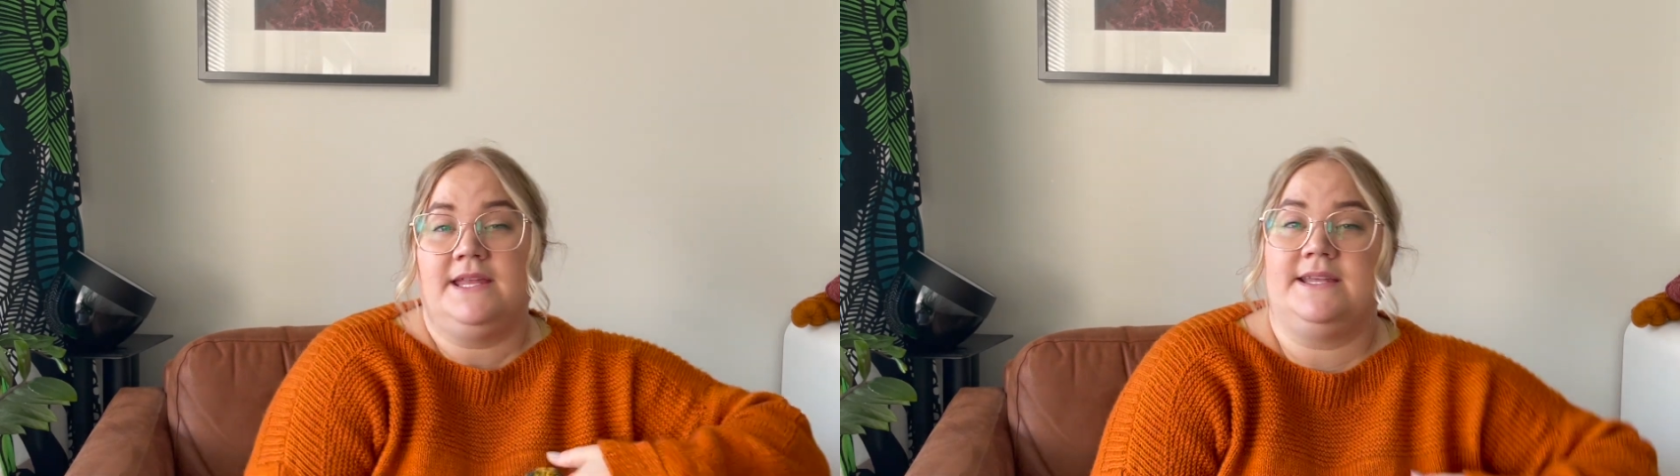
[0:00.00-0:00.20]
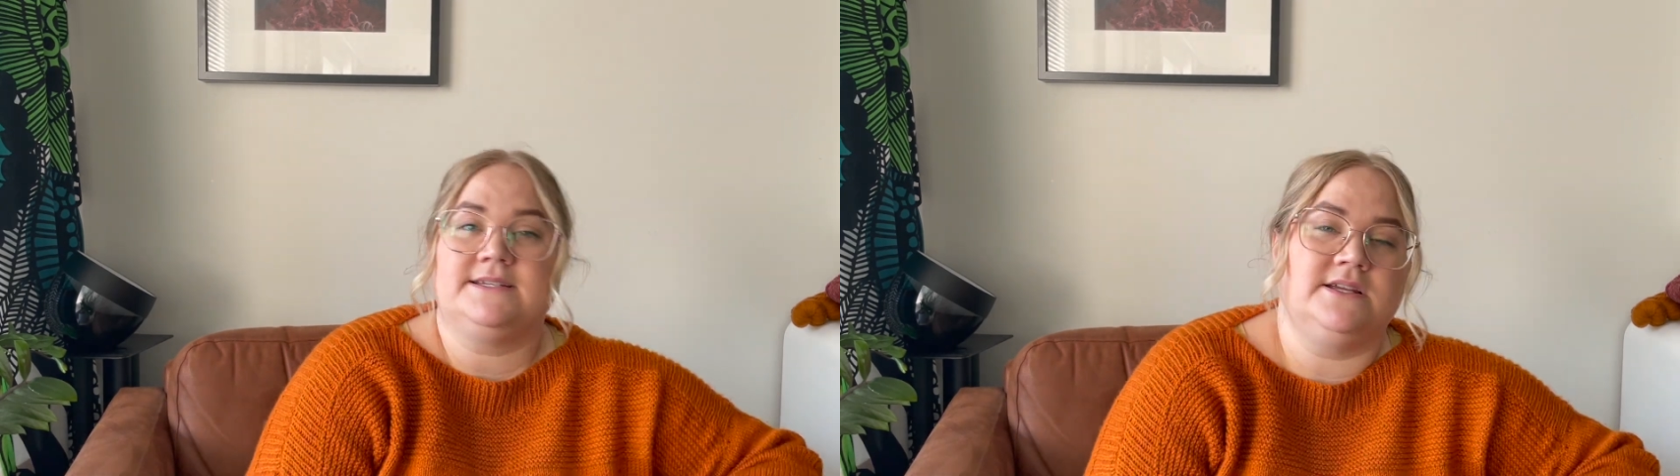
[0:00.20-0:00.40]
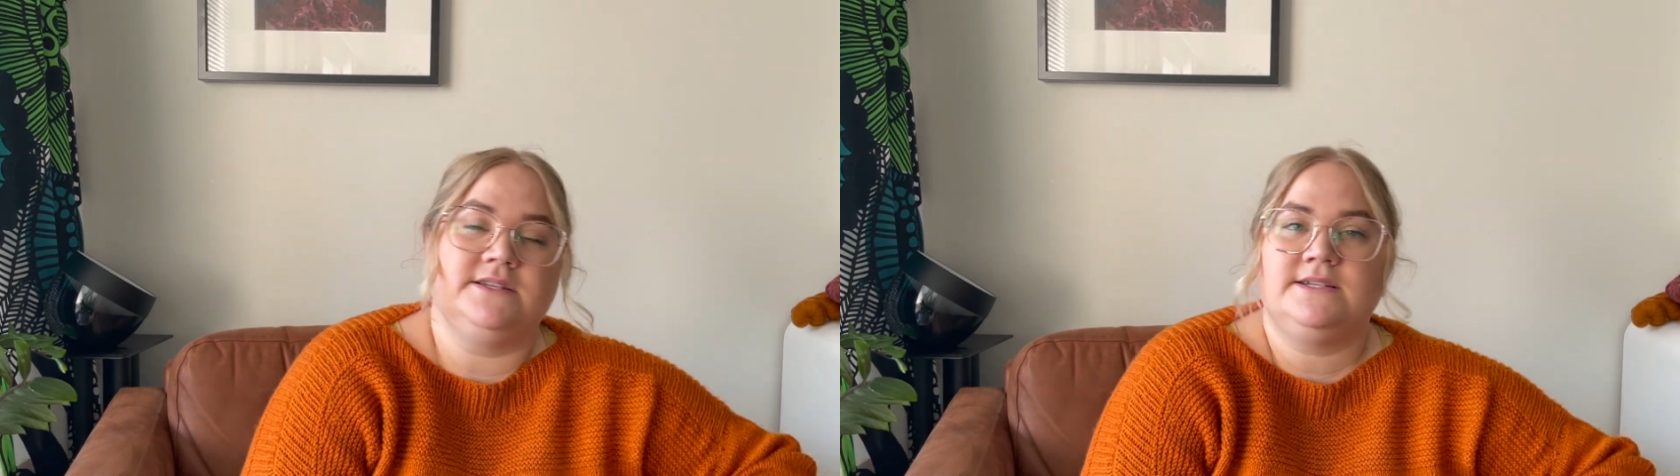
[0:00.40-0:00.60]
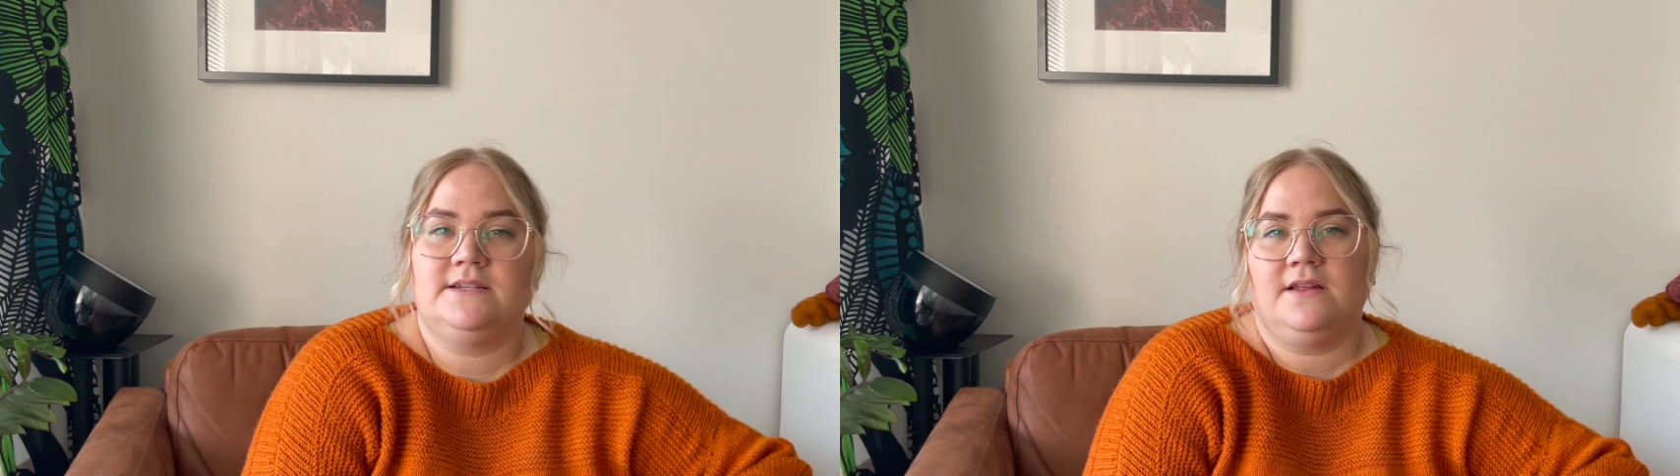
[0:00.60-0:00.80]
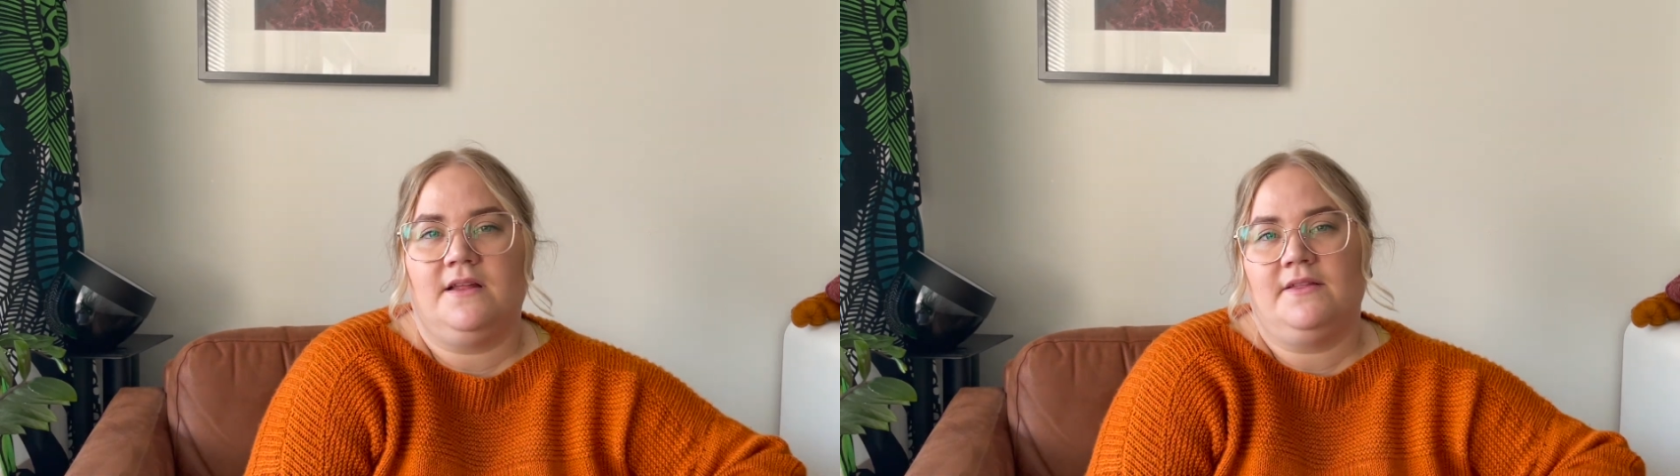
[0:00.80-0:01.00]
It doesn't,
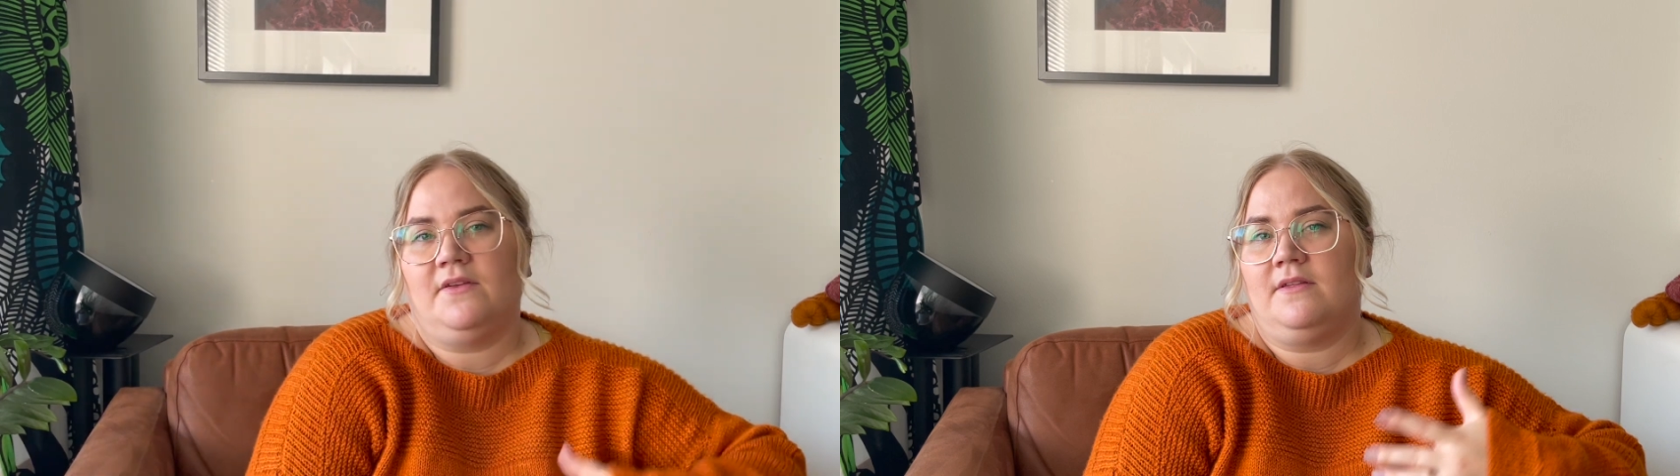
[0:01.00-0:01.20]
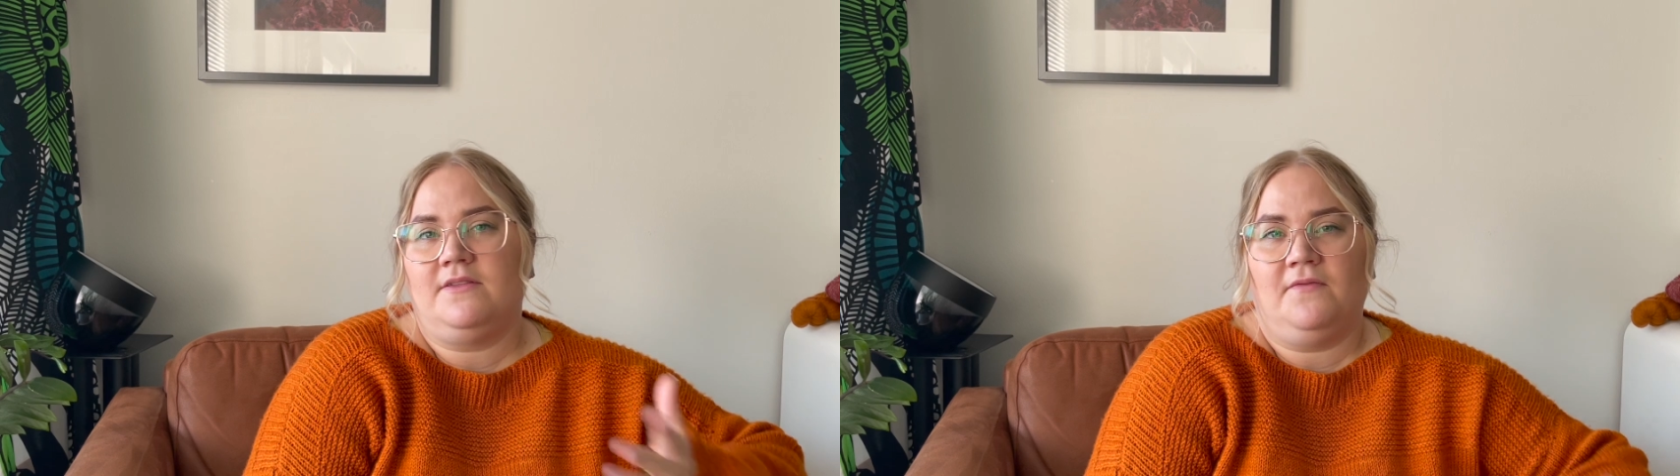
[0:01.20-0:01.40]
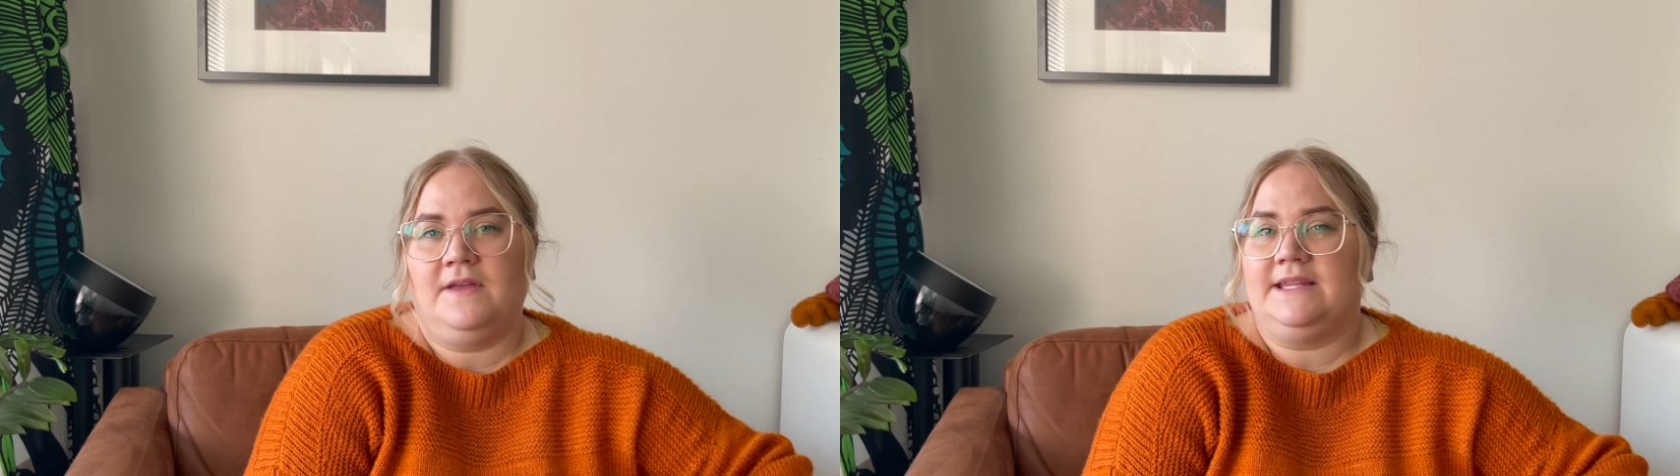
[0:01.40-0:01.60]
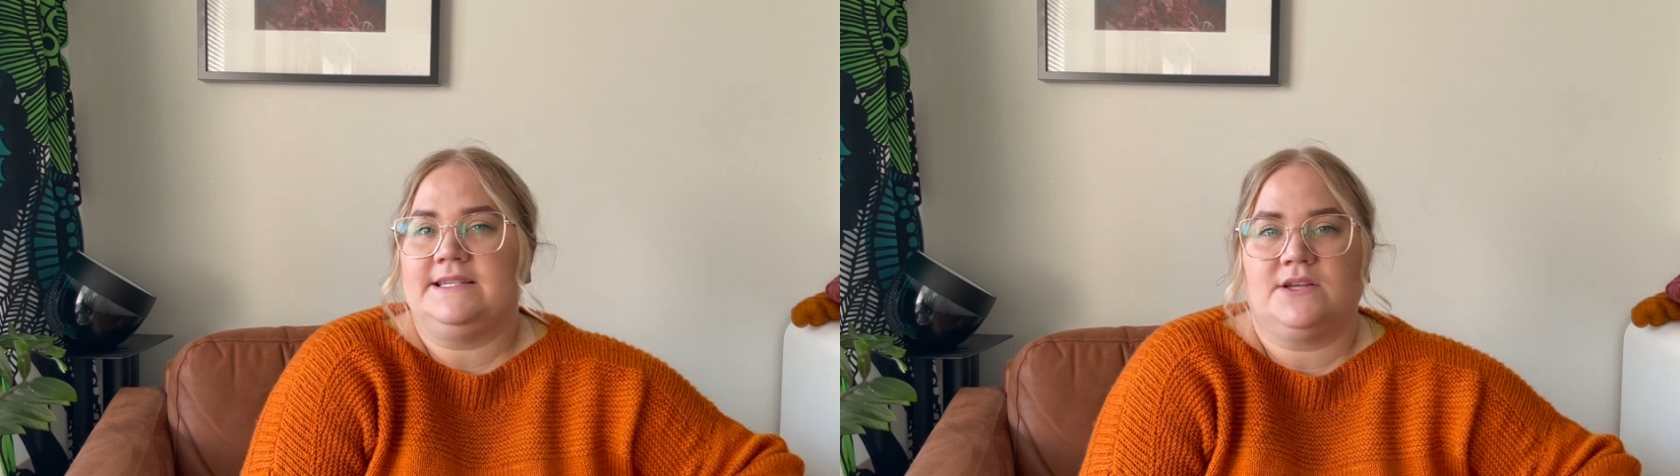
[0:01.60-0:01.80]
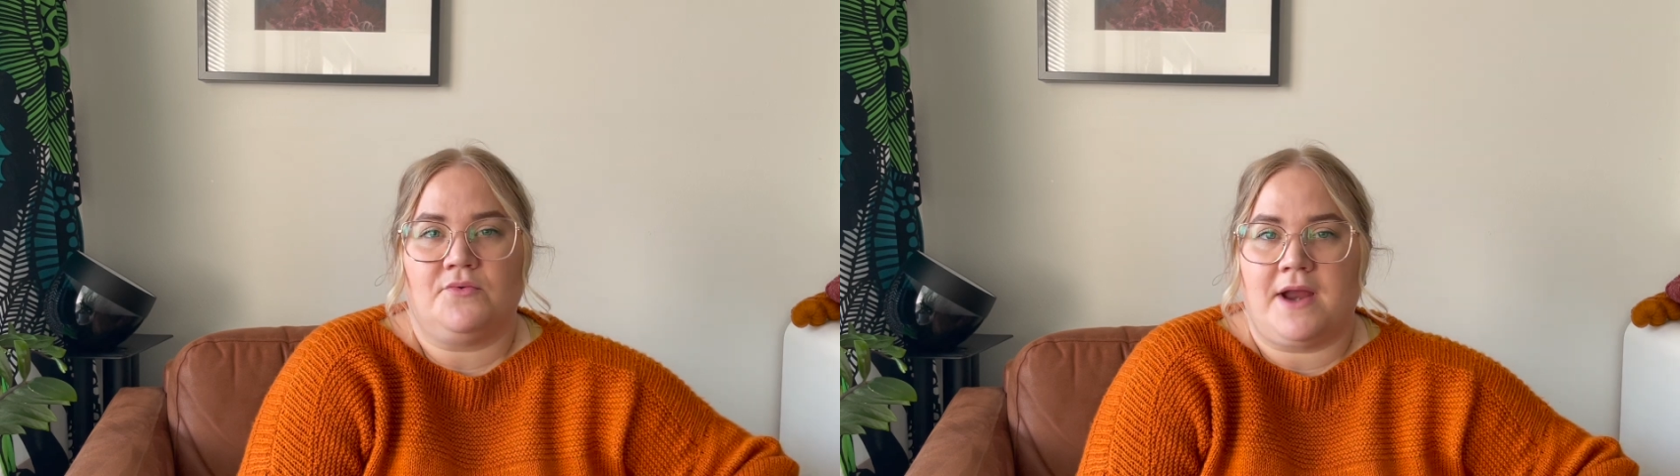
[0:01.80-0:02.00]
the fit
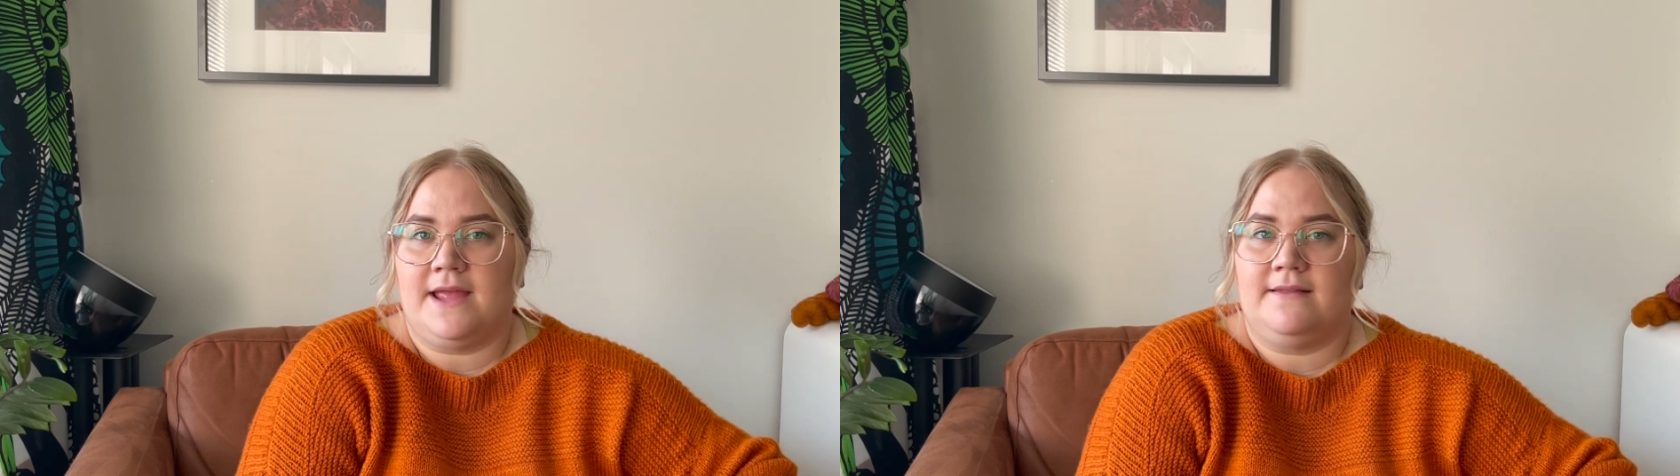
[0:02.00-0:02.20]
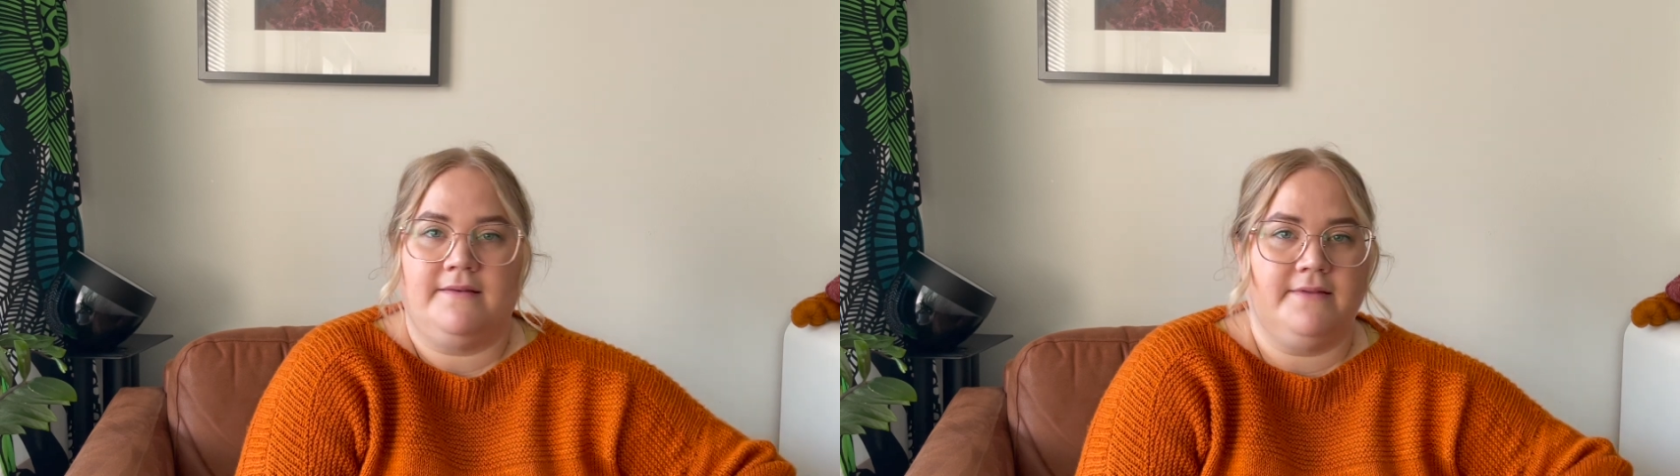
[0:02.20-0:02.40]
is great.